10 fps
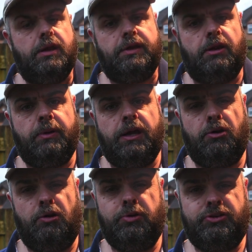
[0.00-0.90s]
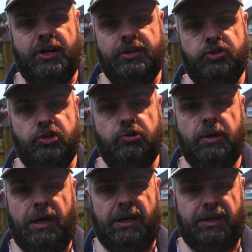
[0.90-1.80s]
That way all we're trying to do
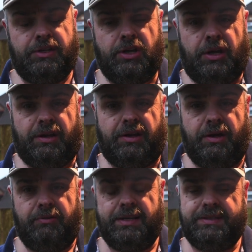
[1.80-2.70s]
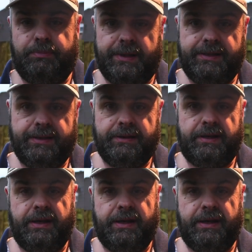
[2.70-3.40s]
is arrest the bleeding,